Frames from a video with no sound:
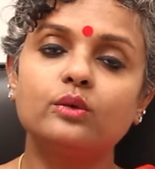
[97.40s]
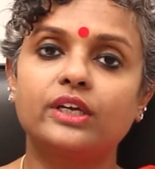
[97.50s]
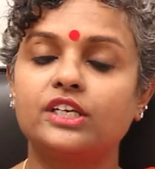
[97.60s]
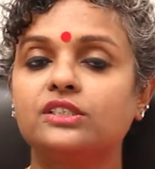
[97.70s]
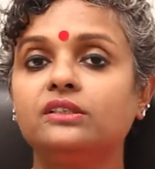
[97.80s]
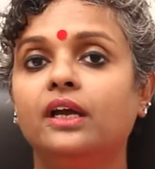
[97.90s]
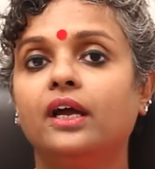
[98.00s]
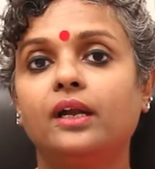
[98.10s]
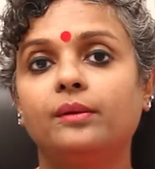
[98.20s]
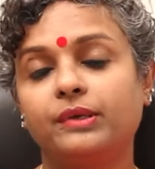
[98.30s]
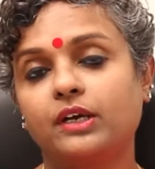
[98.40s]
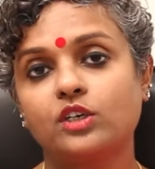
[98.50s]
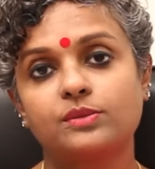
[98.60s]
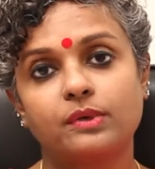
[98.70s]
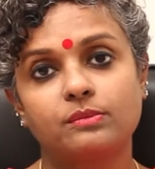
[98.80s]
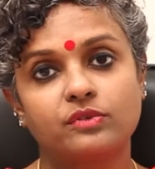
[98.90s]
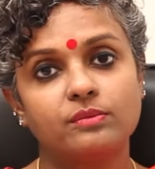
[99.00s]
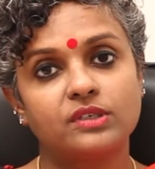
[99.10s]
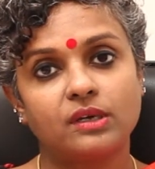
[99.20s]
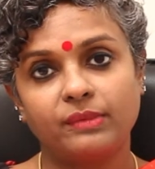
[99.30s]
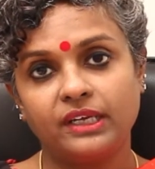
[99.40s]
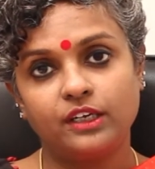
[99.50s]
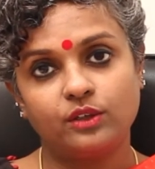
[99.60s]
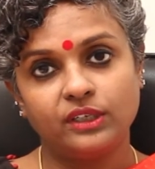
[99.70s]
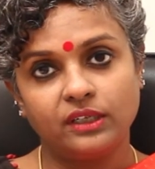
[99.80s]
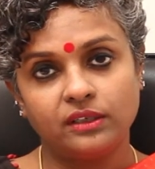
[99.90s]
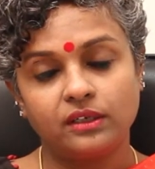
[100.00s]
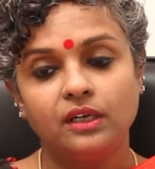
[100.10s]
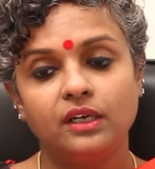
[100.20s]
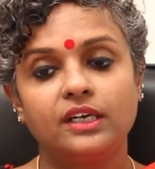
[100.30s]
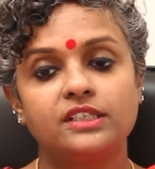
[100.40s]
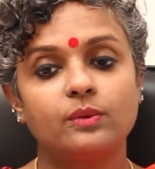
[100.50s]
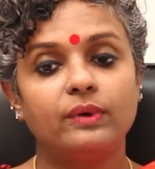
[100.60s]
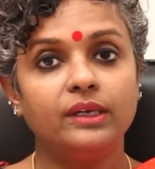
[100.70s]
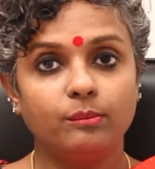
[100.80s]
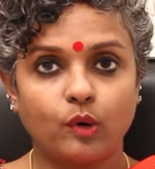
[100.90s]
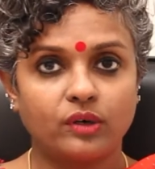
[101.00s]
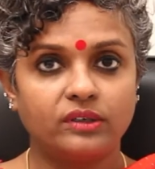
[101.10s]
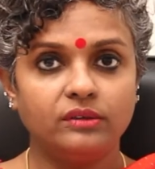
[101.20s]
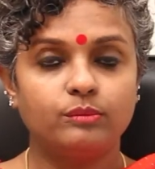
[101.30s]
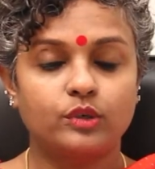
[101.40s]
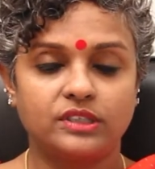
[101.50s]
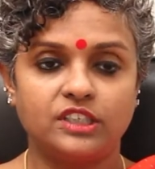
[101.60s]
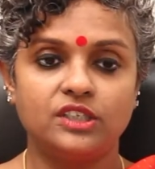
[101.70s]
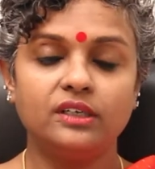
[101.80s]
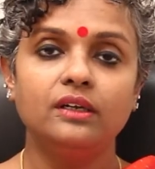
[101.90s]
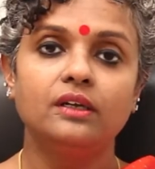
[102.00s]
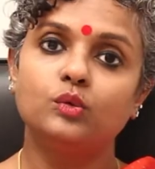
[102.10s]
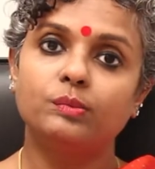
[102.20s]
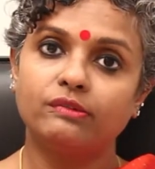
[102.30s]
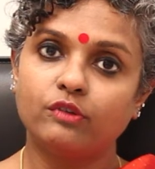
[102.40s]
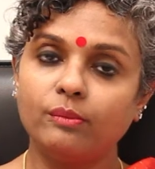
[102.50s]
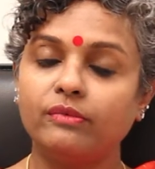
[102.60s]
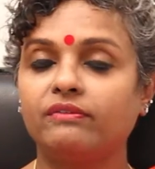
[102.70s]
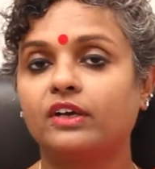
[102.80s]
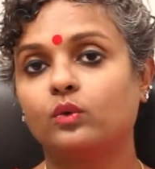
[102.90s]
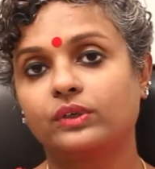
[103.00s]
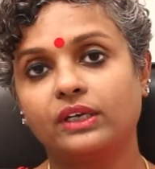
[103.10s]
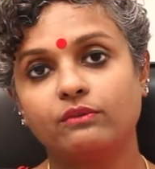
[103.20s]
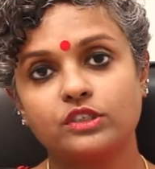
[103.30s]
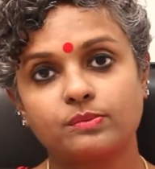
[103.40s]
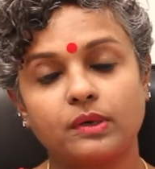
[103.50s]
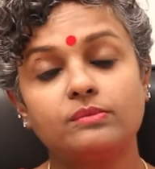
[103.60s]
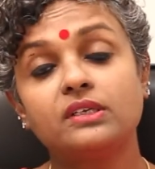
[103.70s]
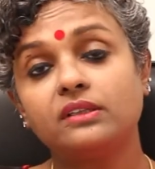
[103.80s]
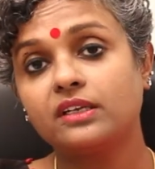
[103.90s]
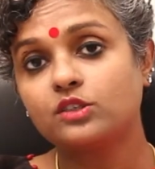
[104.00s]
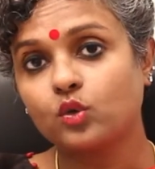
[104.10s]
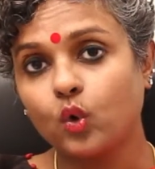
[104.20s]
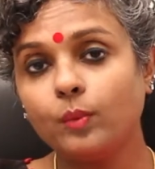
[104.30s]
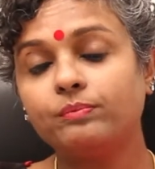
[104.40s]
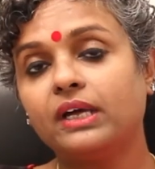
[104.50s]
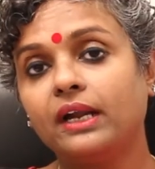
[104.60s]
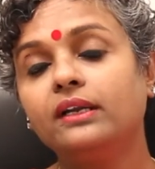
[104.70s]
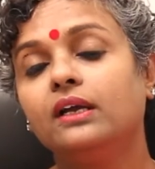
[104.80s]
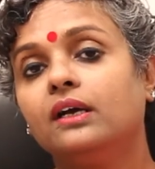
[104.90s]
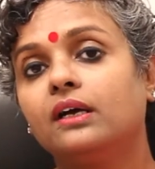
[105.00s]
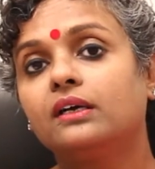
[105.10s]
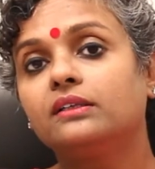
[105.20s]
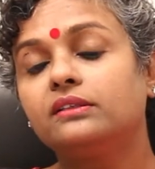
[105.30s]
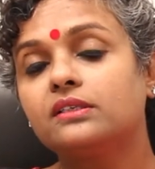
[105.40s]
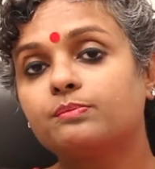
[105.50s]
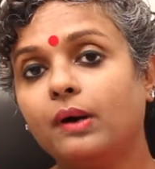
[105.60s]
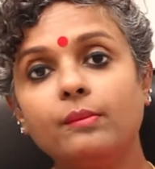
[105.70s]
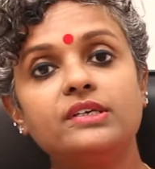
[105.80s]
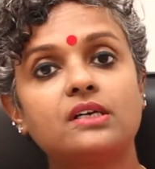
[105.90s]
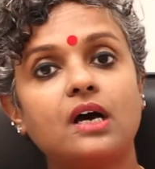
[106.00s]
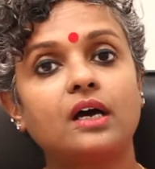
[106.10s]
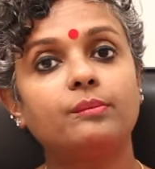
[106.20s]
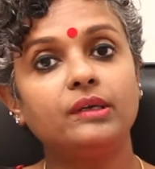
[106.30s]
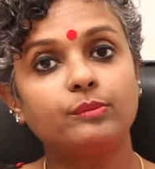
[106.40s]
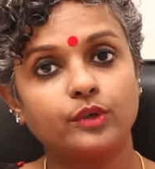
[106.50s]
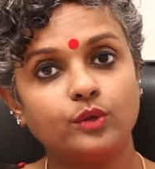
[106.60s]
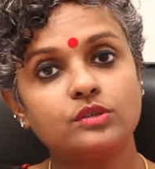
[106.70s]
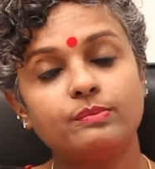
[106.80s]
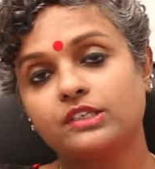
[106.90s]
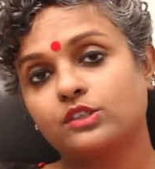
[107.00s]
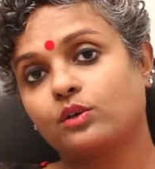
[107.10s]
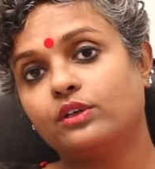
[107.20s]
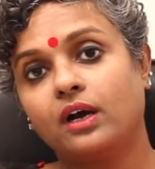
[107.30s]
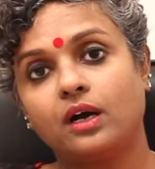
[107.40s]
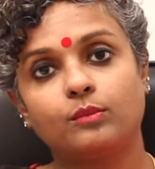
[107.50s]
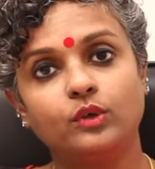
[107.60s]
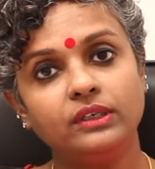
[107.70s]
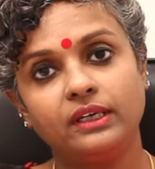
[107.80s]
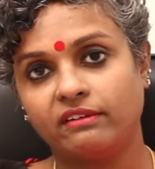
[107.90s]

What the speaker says: locations and pick out sperms from some area or the other. It's a very important procedure to perform when we are looking for sperms, and there is hope that sperm are being produced based on your hormone